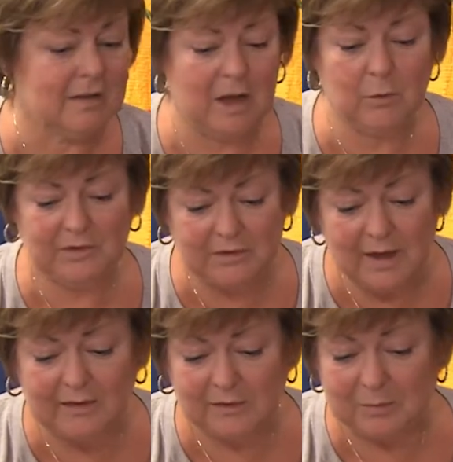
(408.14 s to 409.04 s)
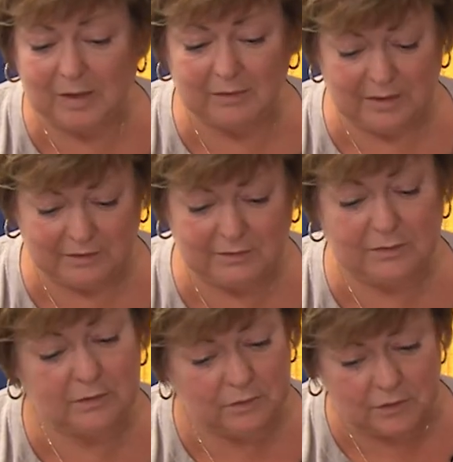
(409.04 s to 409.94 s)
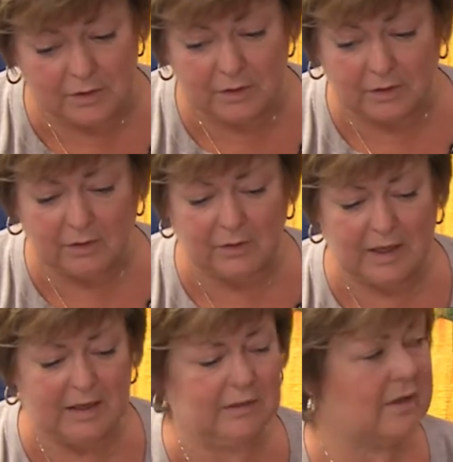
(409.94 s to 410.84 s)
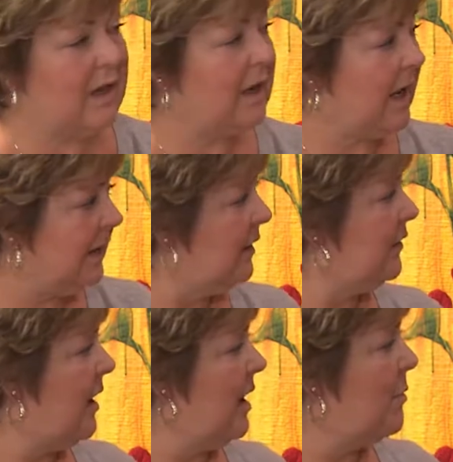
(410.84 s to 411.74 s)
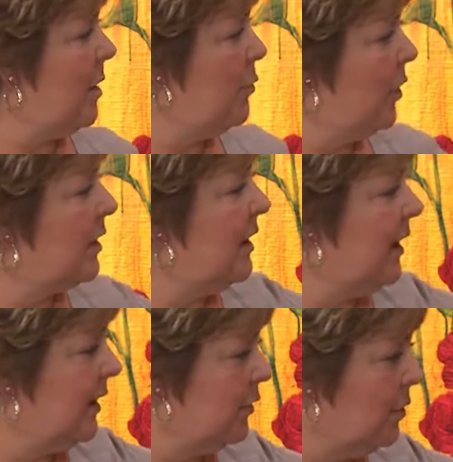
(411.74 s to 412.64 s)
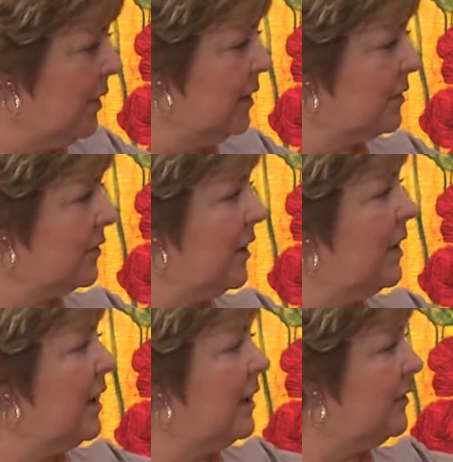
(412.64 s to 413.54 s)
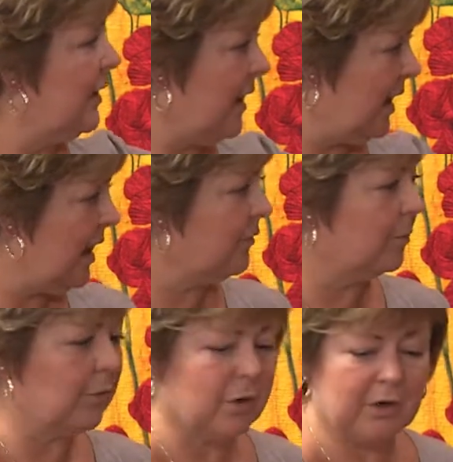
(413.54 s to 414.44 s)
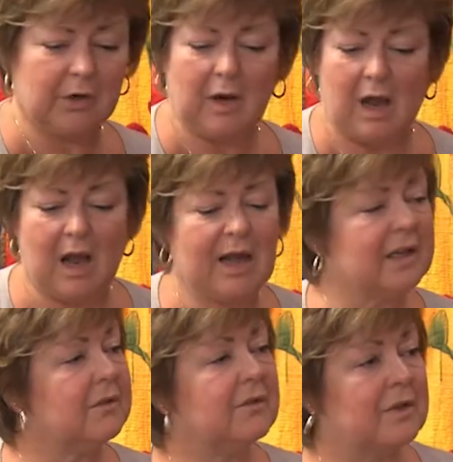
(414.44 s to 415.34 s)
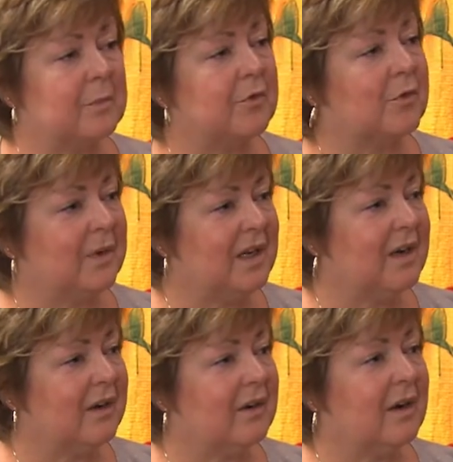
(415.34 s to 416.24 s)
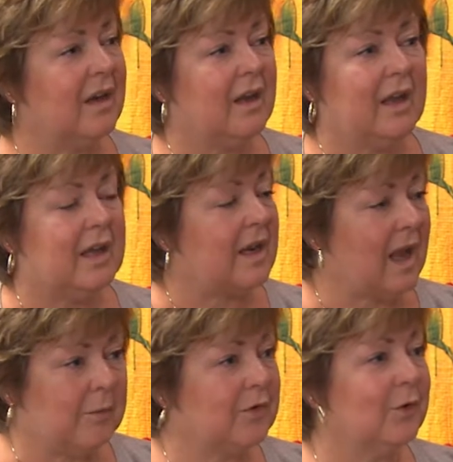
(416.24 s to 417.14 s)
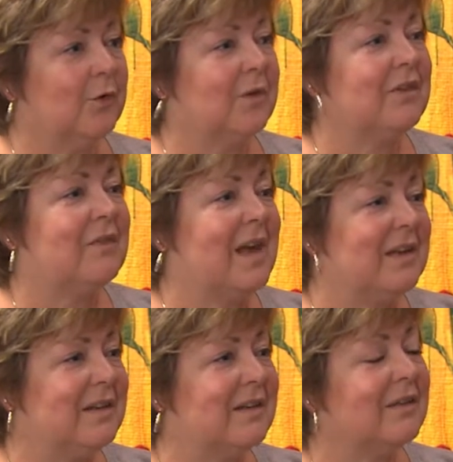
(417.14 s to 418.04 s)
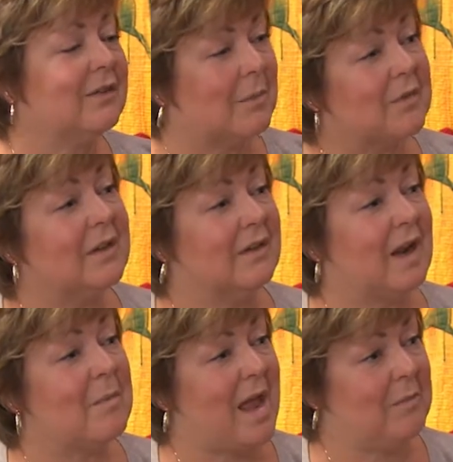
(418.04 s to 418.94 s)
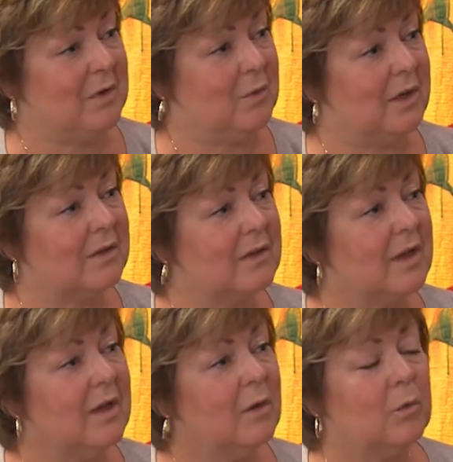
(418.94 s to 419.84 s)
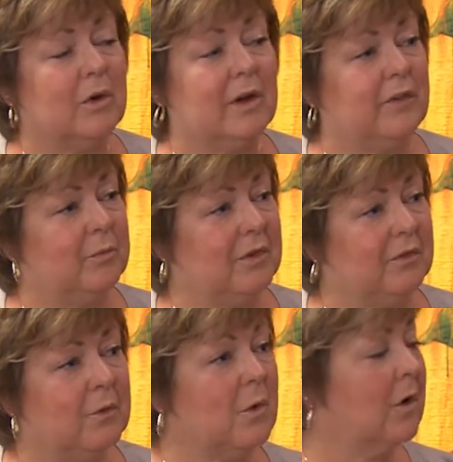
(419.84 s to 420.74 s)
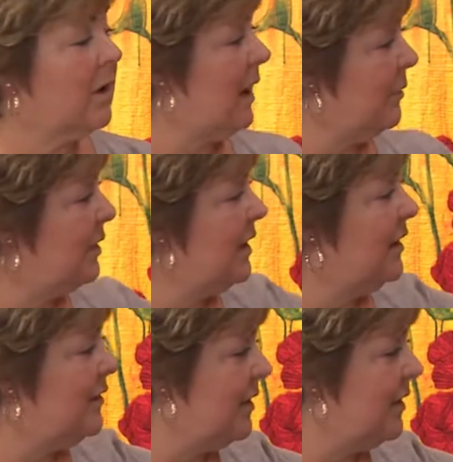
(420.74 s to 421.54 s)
Now, what's nice about this journal is that anytime I'm working on a quilt and say I have a border, I can flip through here and absolutely find something that I'm happy with. Whereas before, I would get to